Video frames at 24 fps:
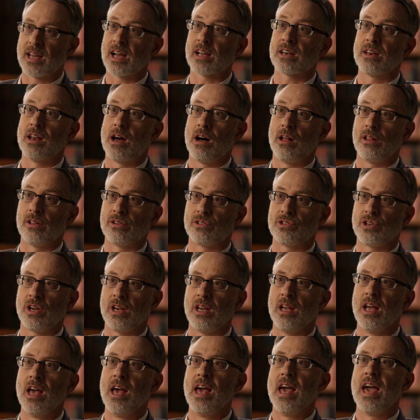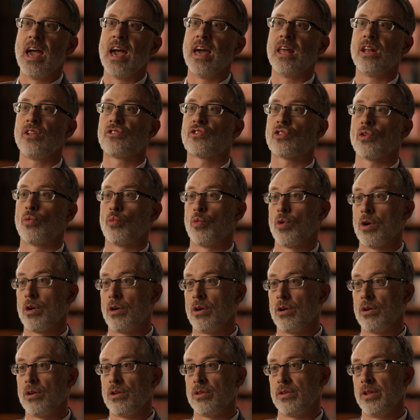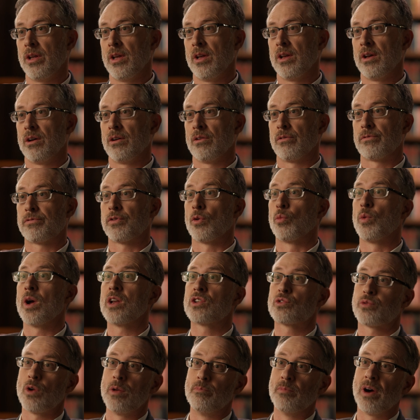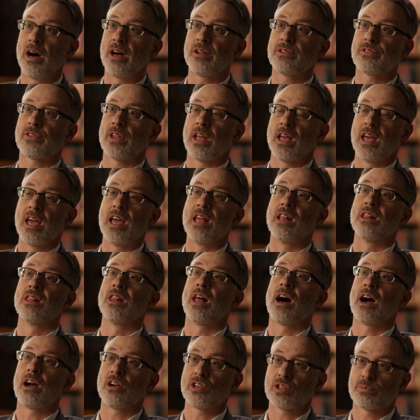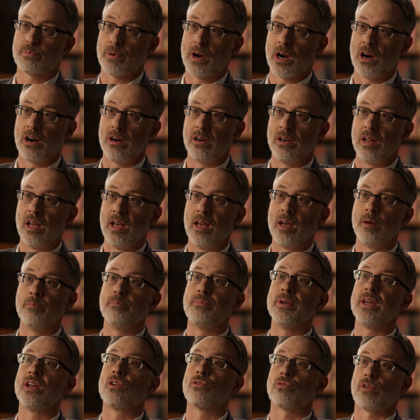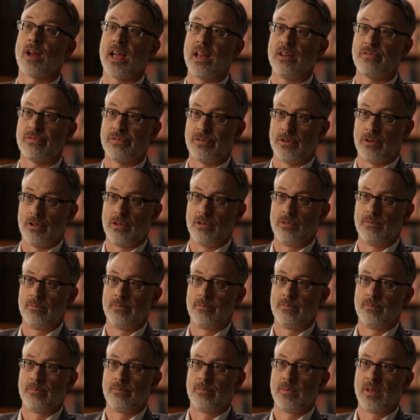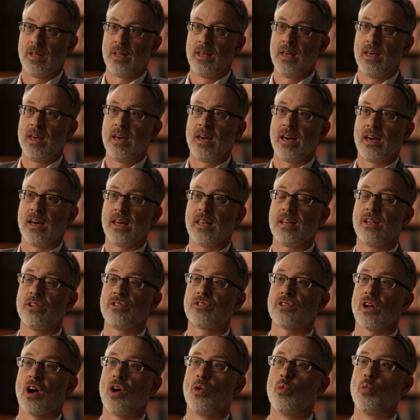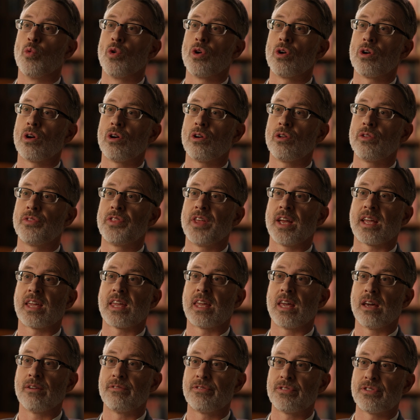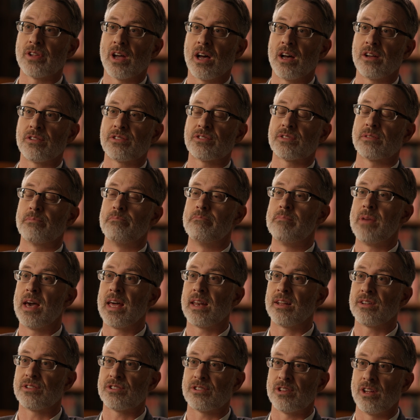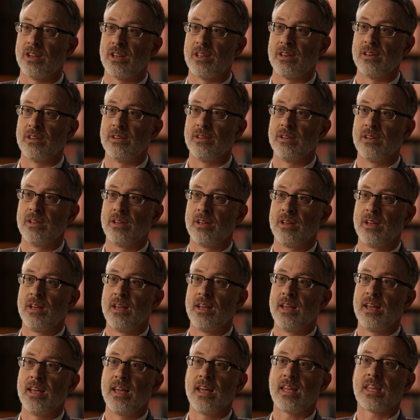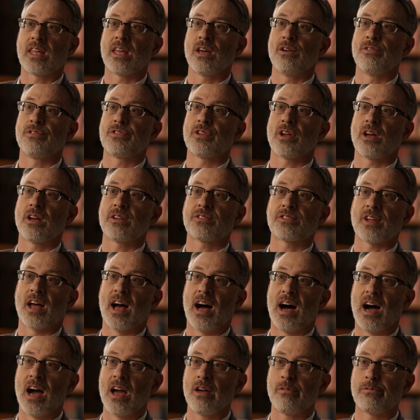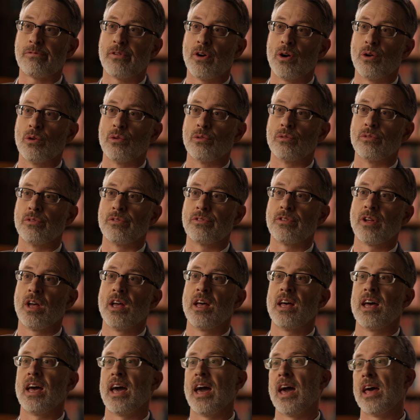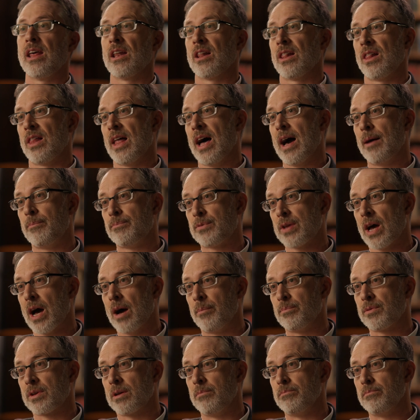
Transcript: technology, and it's a world for which we must, in large part, be grateful. It is a world that gives us medicine. It gives us iPhones and laptop